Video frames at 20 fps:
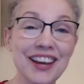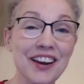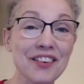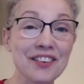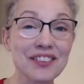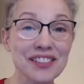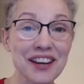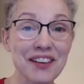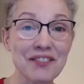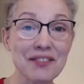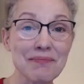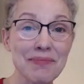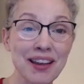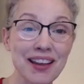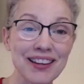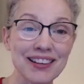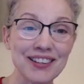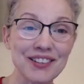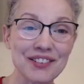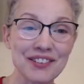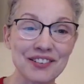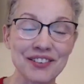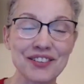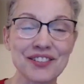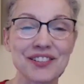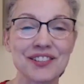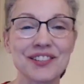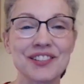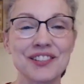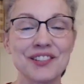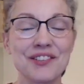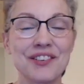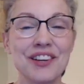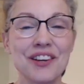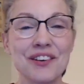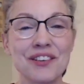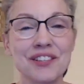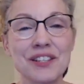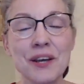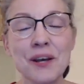Carol's never been to Universal
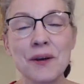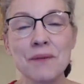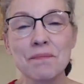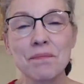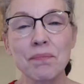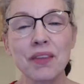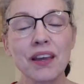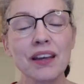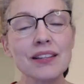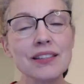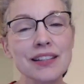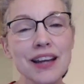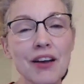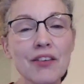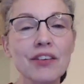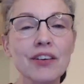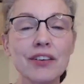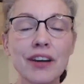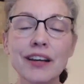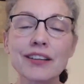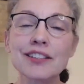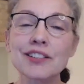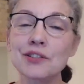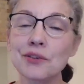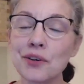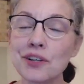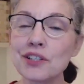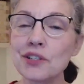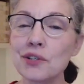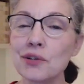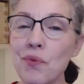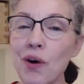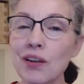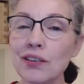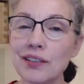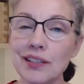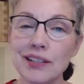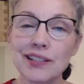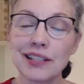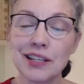Studios, it's down there next door to
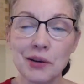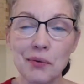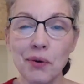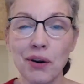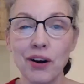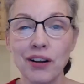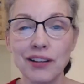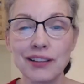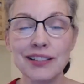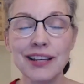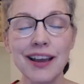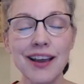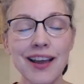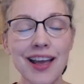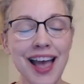Walt Disney World.